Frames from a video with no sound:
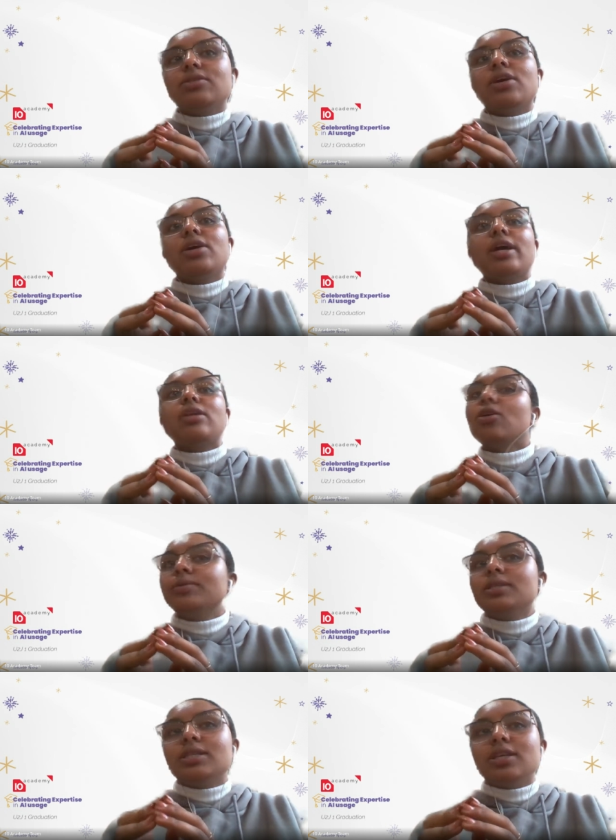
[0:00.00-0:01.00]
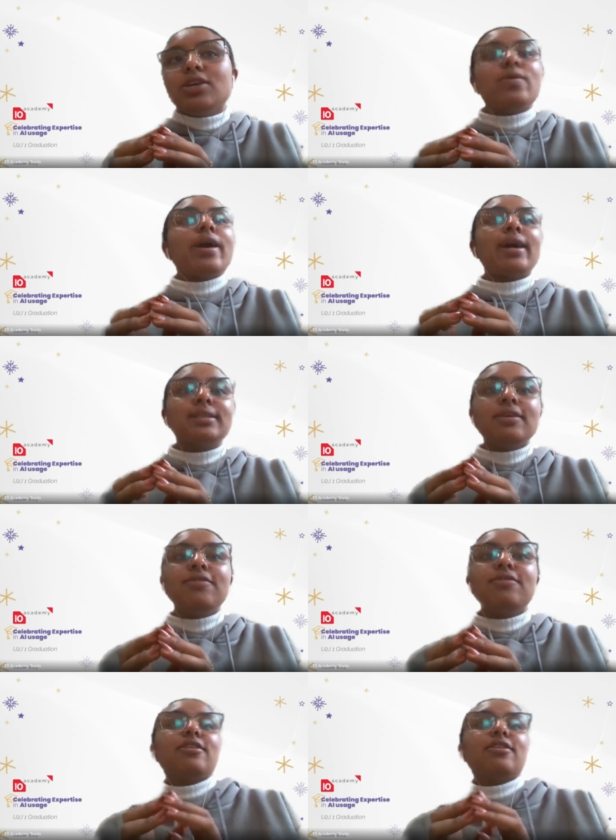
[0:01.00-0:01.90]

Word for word: uh, and hope to see you active.